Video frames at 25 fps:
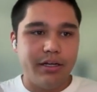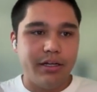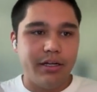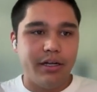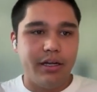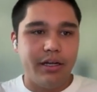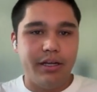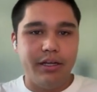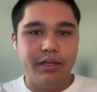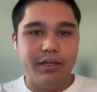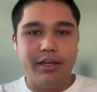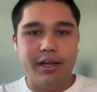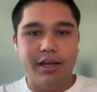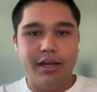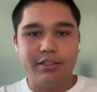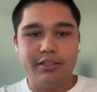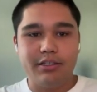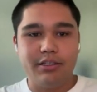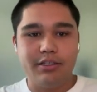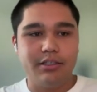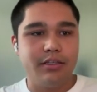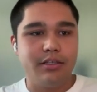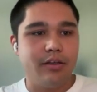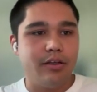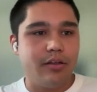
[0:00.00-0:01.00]
It
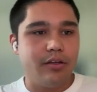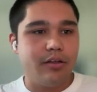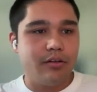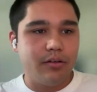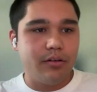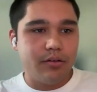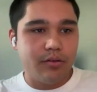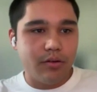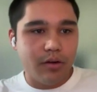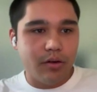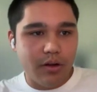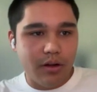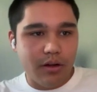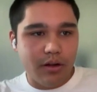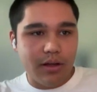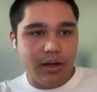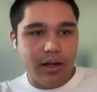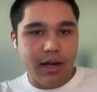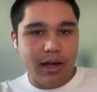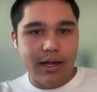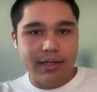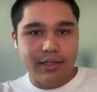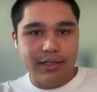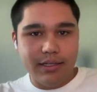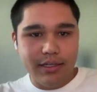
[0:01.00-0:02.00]
indexes it
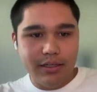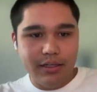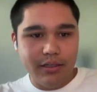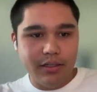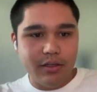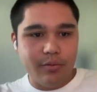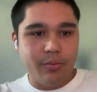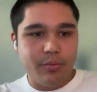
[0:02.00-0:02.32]
ideally